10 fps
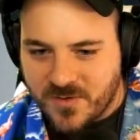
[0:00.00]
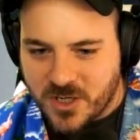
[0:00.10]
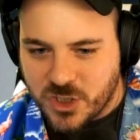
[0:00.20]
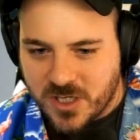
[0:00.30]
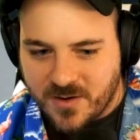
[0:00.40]

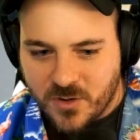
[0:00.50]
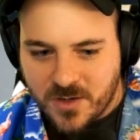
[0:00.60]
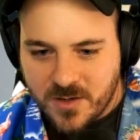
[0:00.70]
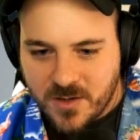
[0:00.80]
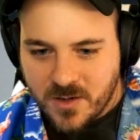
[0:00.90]
got you covered.
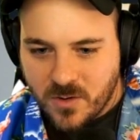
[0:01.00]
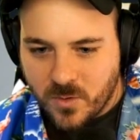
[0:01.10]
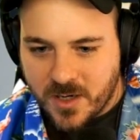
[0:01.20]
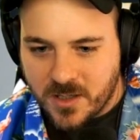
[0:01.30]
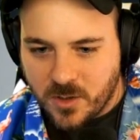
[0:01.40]
We're
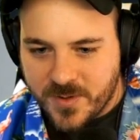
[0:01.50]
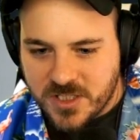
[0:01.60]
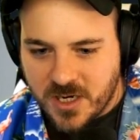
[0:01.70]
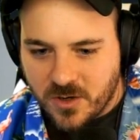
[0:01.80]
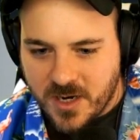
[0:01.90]
getting a little
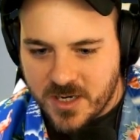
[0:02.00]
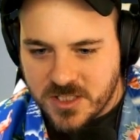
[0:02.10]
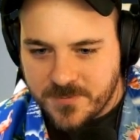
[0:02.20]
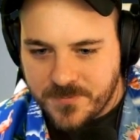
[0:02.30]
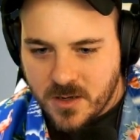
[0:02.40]
busy here,
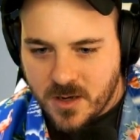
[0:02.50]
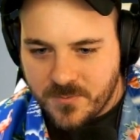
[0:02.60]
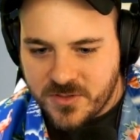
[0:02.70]
guys. I'm